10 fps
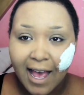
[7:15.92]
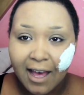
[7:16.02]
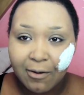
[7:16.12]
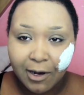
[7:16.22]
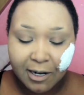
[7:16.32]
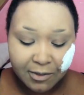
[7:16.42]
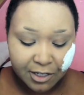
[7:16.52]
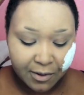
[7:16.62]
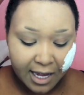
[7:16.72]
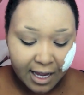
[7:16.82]
and what I'm
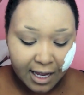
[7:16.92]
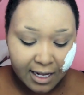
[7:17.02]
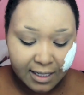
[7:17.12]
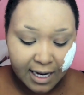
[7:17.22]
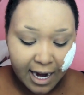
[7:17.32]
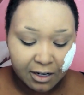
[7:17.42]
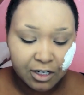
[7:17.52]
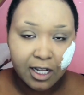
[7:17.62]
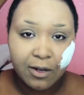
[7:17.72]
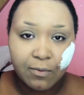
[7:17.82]
doing is
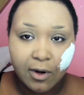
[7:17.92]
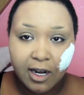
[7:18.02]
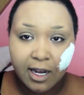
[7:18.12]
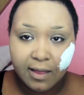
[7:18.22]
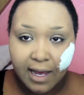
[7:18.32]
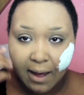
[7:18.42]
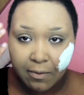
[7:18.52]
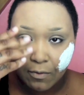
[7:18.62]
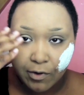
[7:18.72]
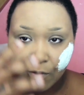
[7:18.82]
actually running
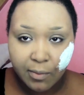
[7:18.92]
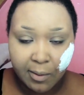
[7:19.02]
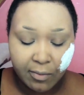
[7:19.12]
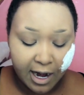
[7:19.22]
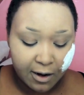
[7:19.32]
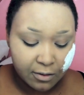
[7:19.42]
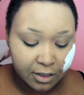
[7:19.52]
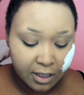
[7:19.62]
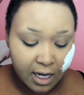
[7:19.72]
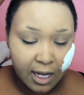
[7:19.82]
that through my
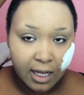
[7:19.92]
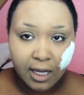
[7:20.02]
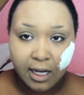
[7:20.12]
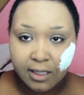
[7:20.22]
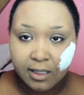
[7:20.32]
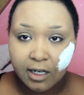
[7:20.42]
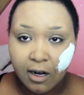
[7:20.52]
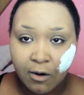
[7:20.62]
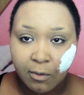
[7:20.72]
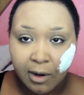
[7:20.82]
brows, because, you
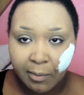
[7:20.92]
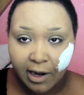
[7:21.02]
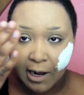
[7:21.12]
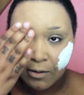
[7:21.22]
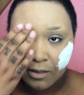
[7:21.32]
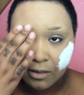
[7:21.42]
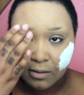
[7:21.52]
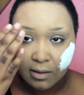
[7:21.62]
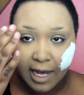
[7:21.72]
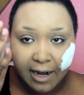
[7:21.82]
know, my brows,
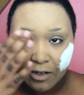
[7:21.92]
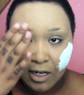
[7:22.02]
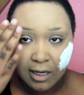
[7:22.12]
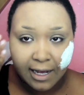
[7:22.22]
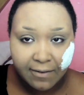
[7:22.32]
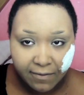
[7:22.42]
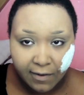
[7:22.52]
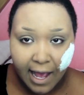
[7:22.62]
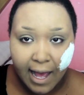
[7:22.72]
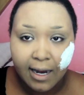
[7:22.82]
the hairs are laid
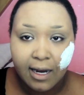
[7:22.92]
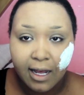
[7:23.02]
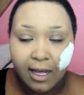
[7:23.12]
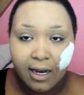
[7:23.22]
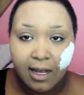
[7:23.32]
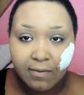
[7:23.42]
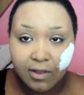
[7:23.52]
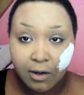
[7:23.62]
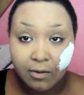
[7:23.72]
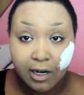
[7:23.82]
flat, and
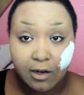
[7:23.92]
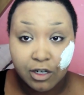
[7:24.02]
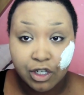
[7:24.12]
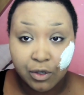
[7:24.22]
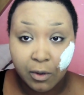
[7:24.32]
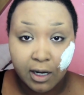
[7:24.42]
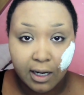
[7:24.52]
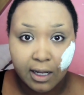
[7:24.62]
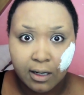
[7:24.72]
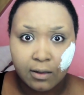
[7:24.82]
even though they are short
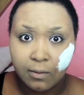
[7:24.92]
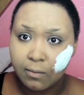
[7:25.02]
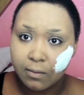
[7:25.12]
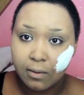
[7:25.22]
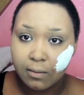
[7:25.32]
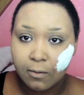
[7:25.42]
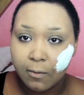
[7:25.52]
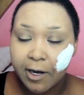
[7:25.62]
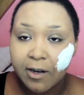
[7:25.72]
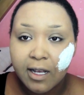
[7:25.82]
and
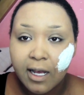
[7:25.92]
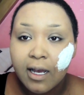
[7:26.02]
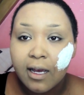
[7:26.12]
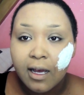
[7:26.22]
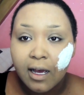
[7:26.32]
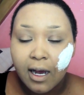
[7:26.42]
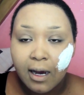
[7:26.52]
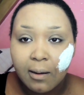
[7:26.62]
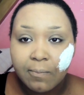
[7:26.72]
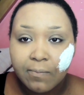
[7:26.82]
weird,
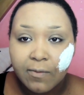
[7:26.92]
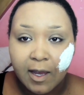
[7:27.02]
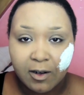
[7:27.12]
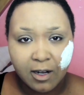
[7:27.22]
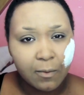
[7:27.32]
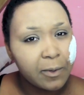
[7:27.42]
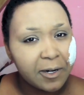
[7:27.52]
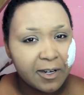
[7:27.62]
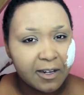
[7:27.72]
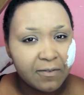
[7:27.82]
um, they are not
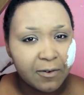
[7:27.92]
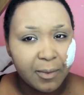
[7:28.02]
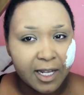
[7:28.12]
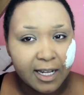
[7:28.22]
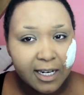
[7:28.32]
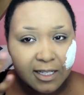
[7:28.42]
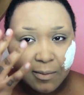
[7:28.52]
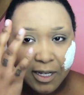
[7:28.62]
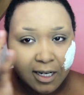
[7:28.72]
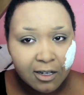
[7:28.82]
weird enough for me. They need to
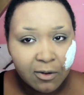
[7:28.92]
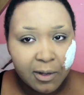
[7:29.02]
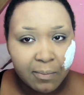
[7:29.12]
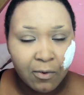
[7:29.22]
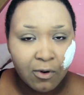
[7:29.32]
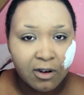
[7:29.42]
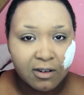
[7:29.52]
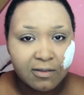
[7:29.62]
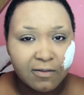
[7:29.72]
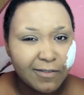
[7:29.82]
be a little bit more
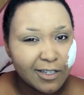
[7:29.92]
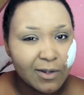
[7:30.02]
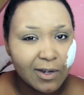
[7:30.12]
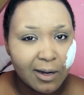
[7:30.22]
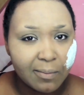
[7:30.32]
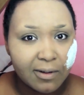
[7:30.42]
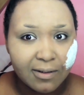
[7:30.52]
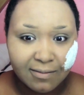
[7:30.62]
frizzled up.